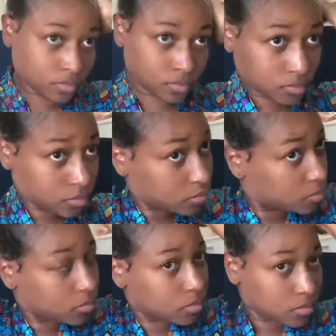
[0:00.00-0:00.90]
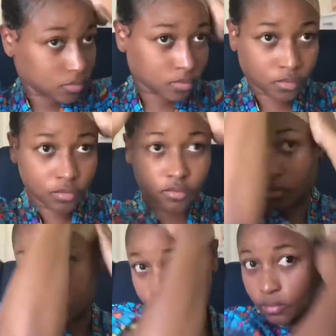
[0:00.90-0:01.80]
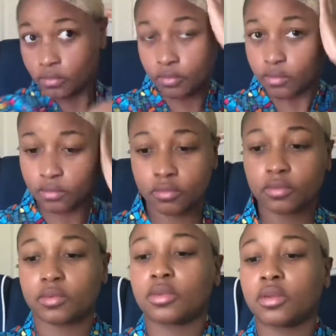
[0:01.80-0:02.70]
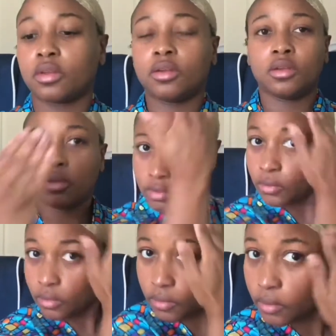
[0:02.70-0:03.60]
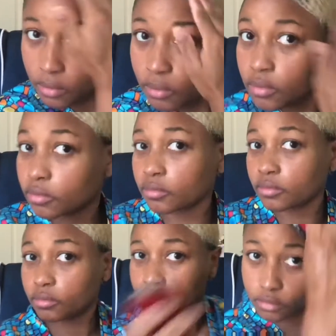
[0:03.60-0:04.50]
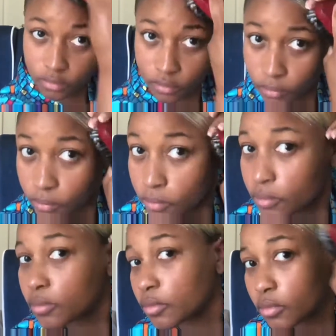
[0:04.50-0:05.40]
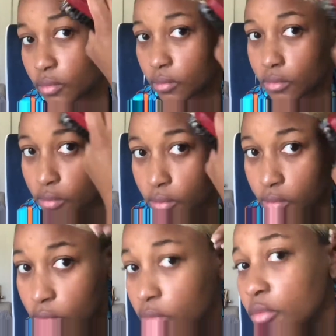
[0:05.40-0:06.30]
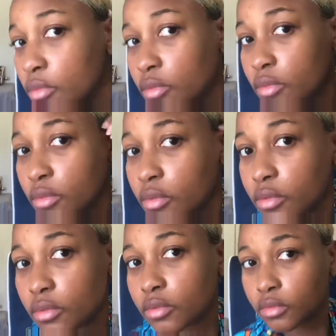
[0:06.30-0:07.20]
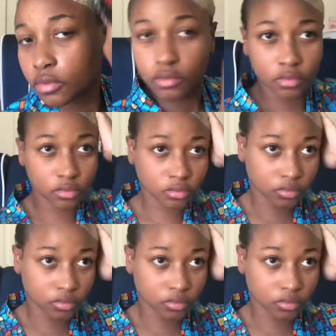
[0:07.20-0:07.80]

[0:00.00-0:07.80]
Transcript: one of those styles that you just want to do it and let it lay. You don't want to have to keep going back, because then it's just going to look really clumpy.